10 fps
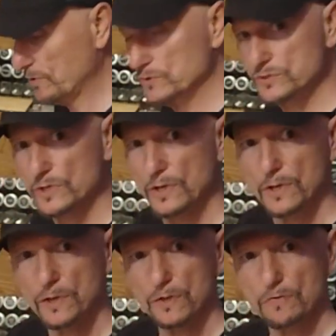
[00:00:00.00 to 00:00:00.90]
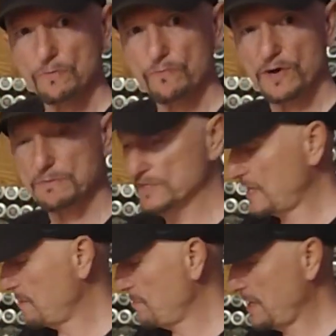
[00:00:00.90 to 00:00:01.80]
those frames that
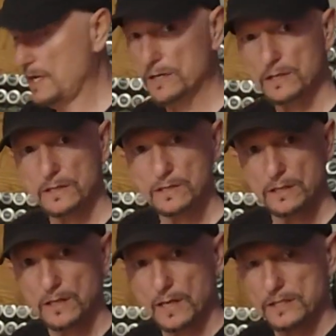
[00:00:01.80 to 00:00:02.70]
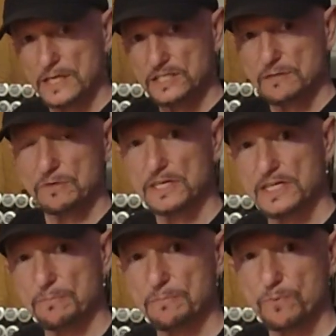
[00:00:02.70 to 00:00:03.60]
I made, because I typically
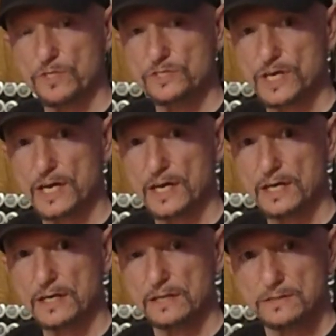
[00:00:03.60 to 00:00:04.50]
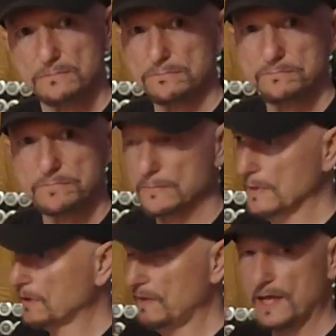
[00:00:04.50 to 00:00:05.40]
keep them one side.
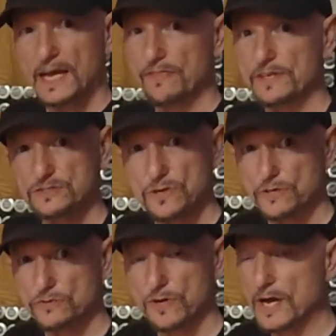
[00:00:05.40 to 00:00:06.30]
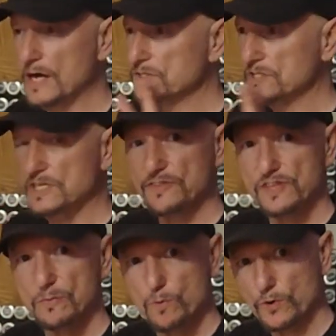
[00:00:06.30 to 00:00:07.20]
Okay, they got this all drawn. I'll just let
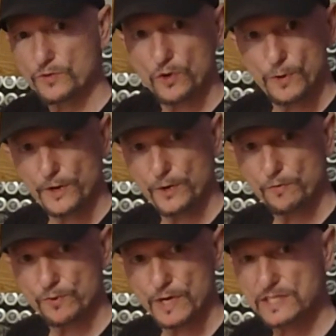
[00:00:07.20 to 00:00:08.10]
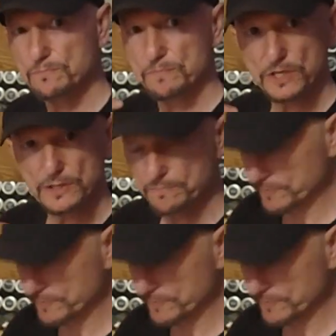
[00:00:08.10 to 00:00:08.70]
them work their way over. That's me.